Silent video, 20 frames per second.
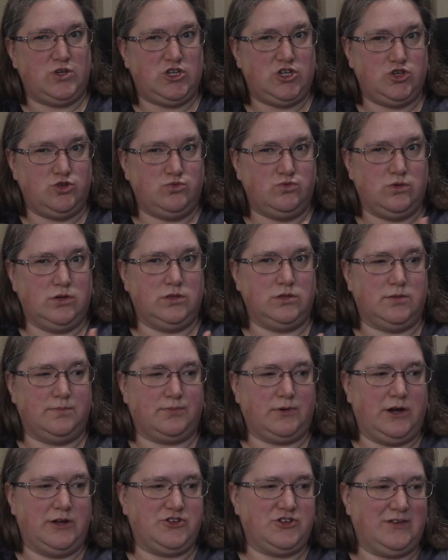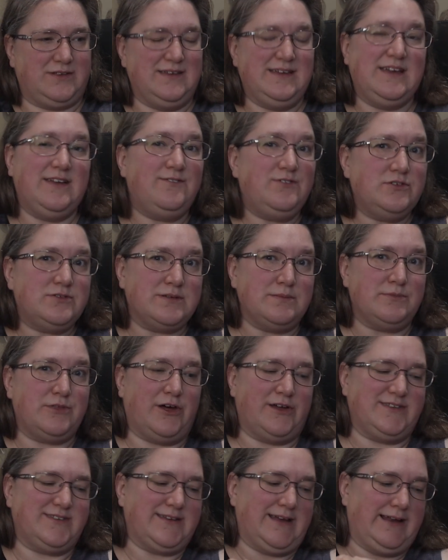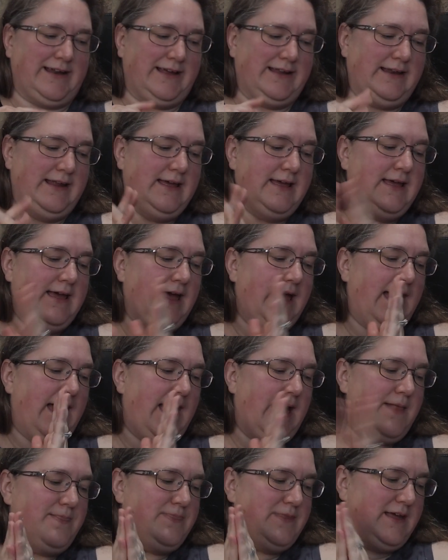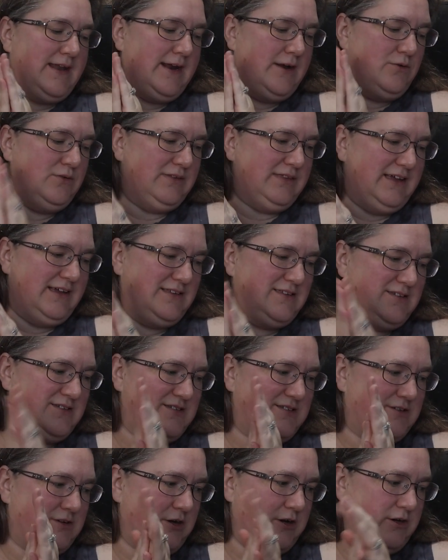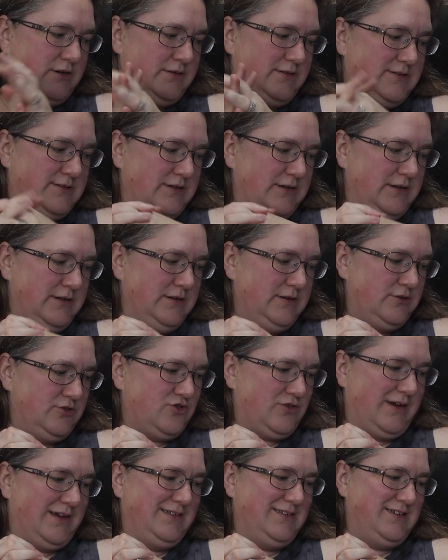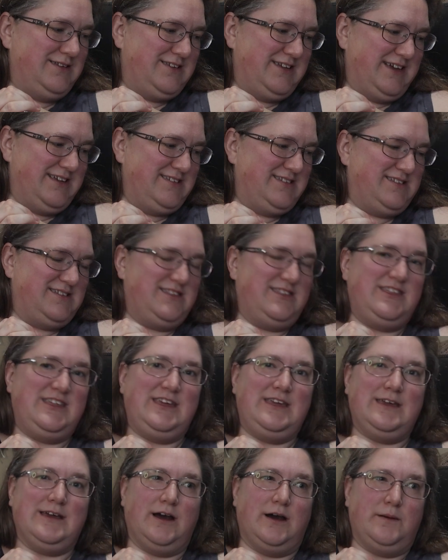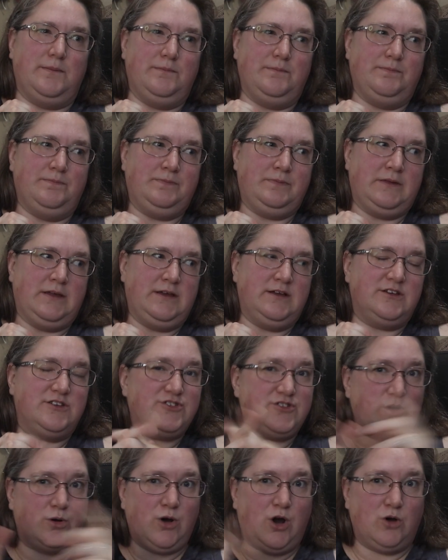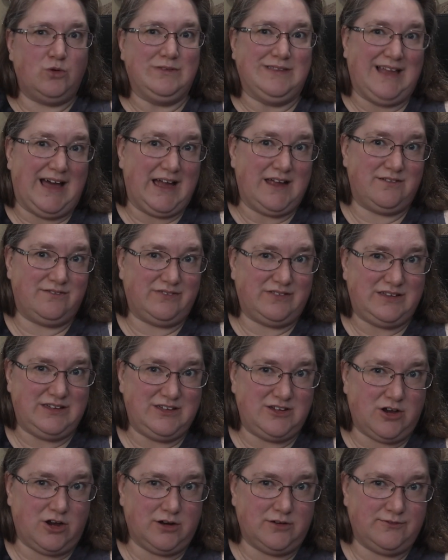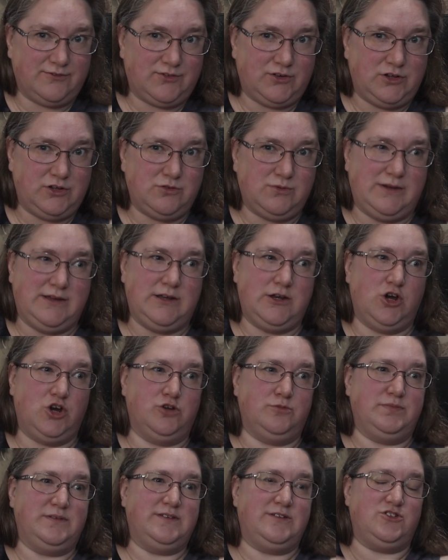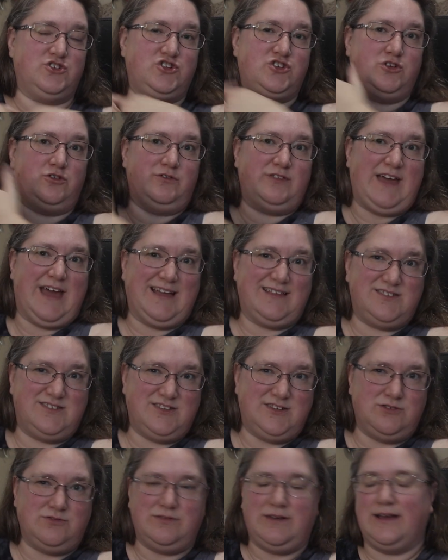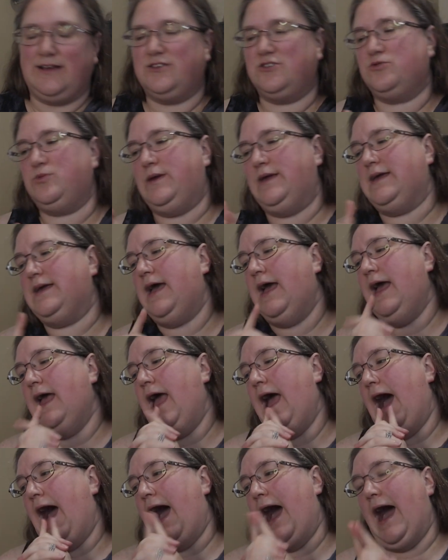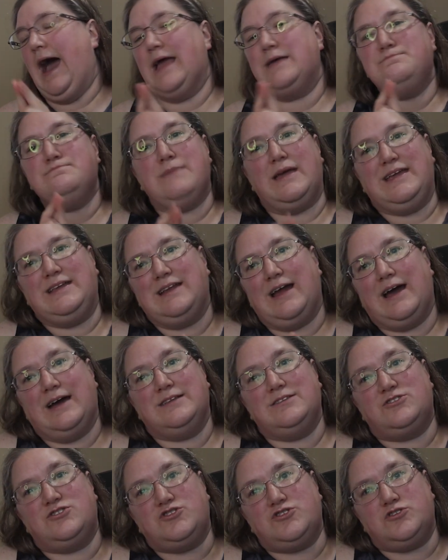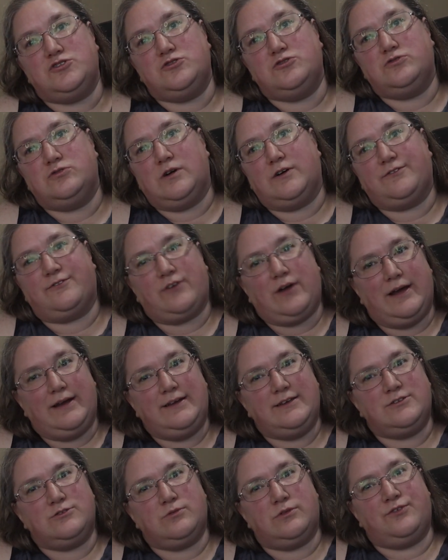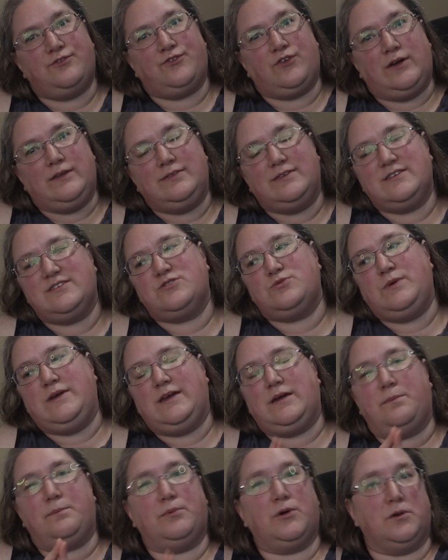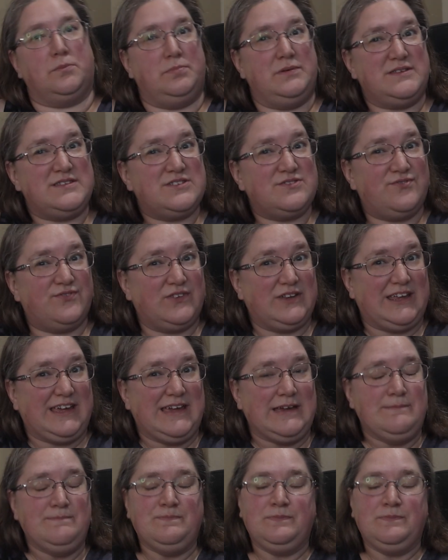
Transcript: you the project and give you some thoughts on it. And then I would like to start trying to test the Soho Lively yarn for you, in hopes to show that to you next week. I may not do a Fridays with Fred this week purposefully,